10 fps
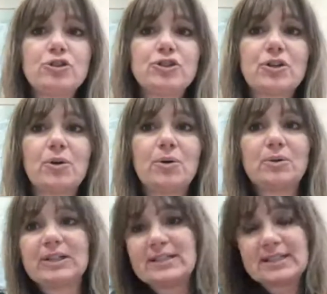
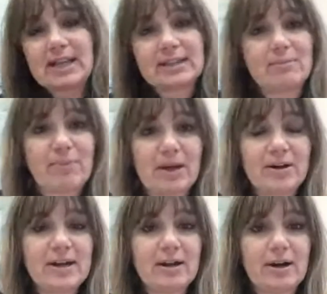So let's take the
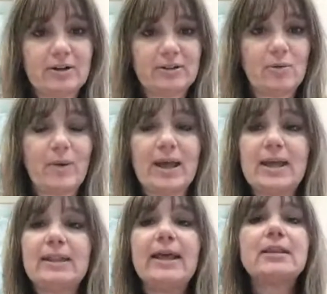barrier out of the way
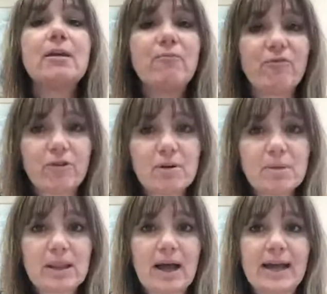and let them
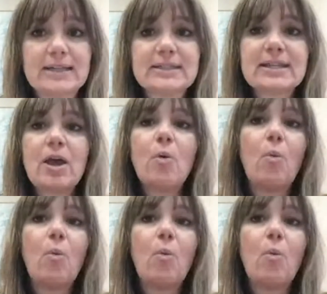verbalize